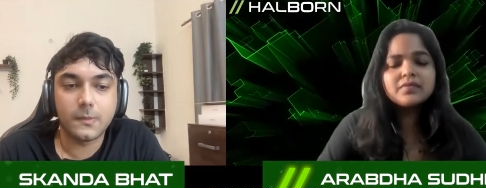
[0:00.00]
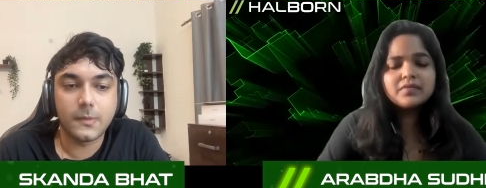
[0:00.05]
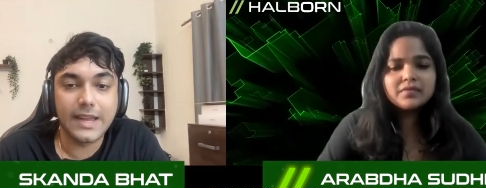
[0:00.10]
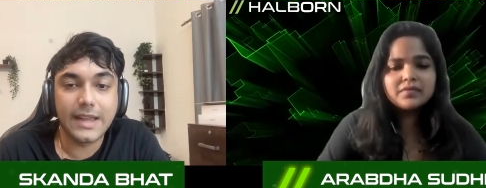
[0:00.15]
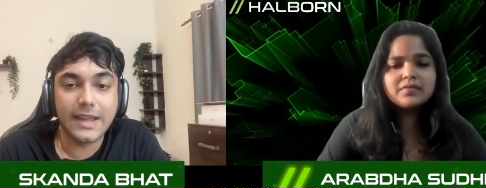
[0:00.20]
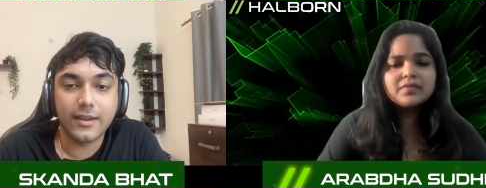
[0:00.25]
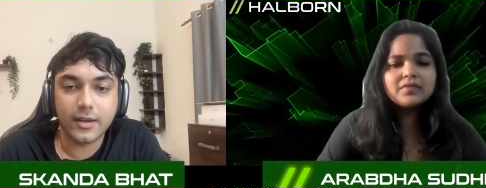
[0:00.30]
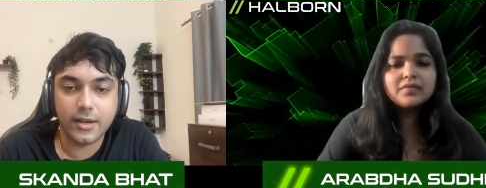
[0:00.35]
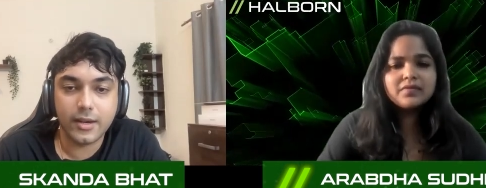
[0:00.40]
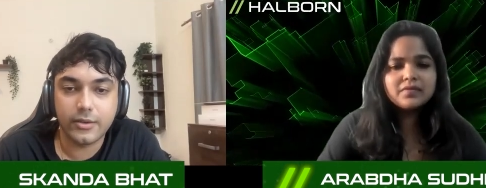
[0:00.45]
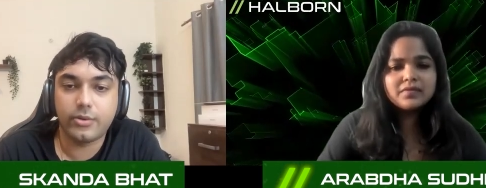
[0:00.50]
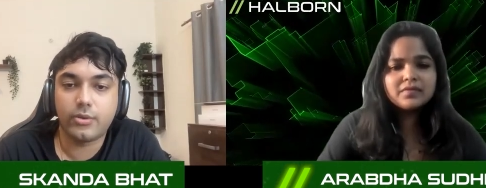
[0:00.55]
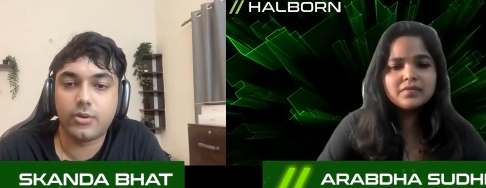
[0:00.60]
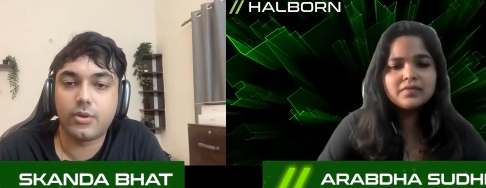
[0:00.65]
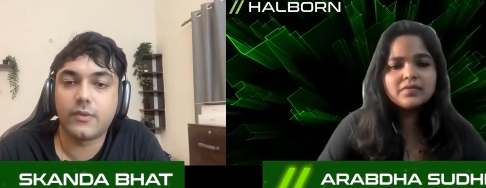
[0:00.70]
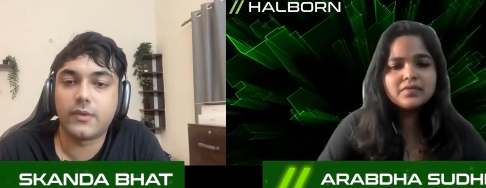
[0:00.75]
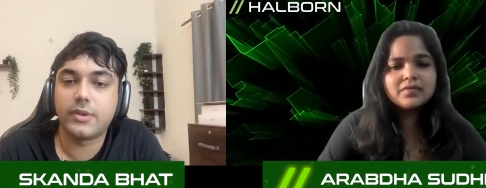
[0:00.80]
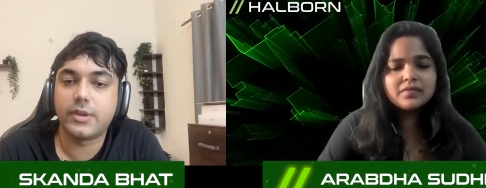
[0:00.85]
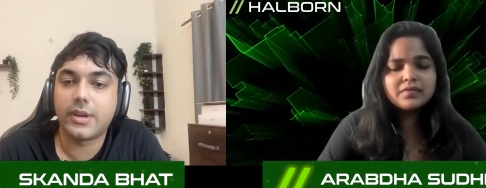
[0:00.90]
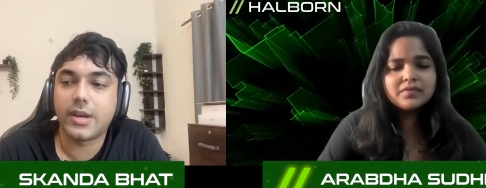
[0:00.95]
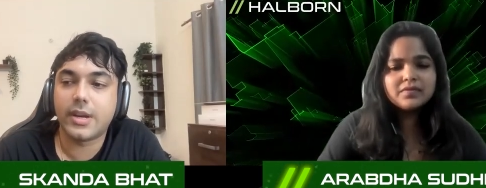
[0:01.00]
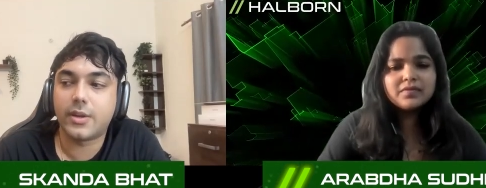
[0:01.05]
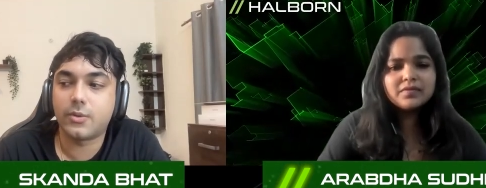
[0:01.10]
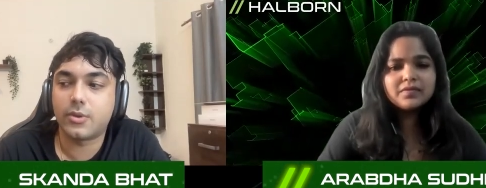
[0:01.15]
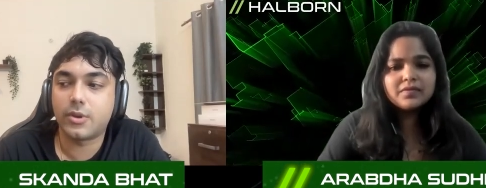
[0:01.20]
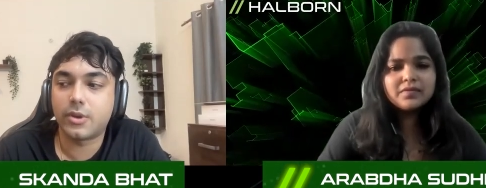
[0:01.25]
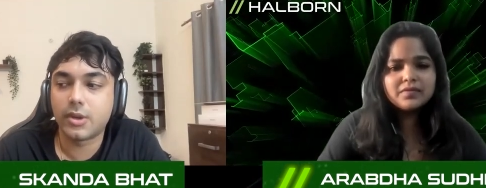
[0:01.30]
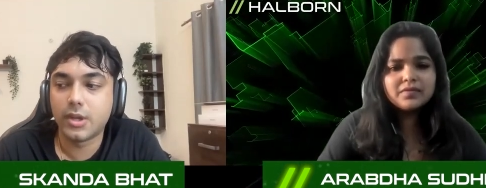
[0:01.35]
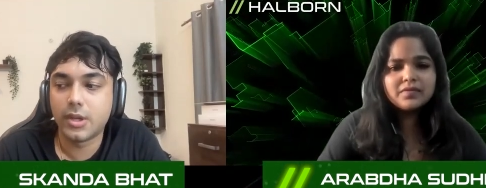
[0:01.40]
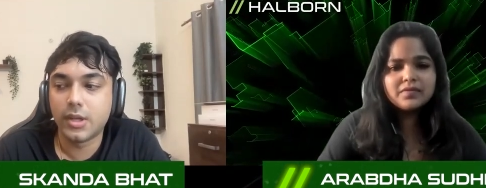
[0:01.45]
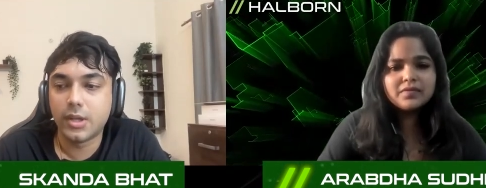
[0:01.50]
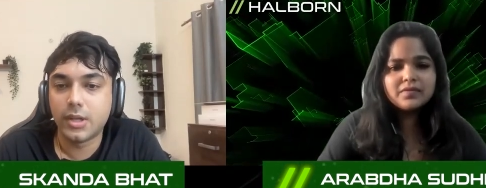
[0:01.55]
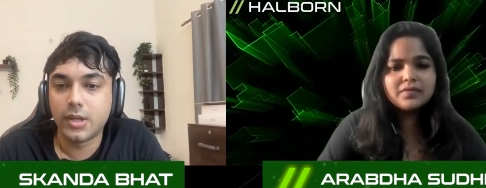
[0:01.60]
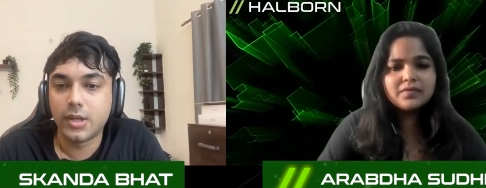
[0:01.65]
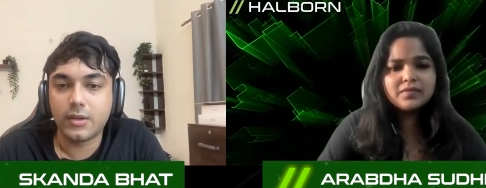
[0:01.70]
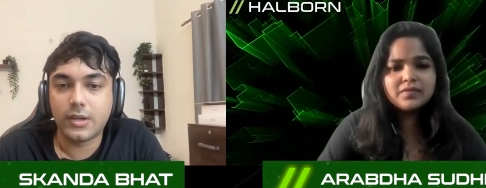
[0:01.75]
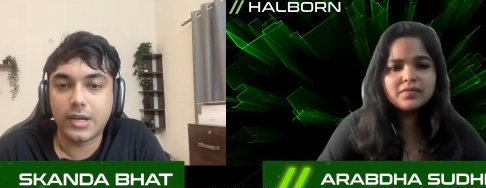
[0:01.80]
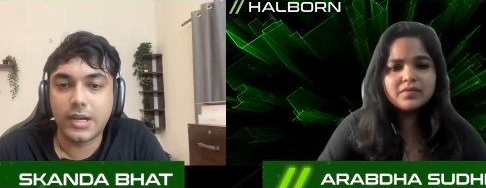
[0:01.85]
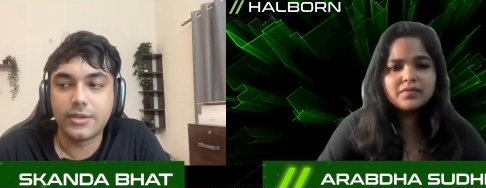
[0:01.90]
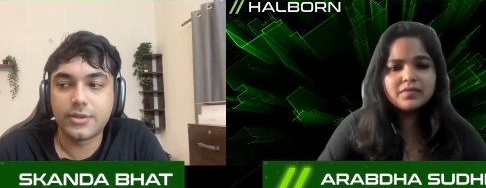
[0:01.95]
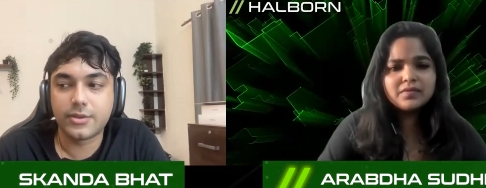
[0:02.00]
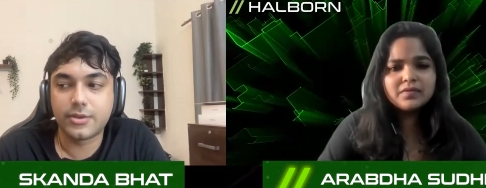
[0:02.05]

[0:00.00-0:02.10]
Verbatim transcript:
Speaker 1: gain control over the network, right?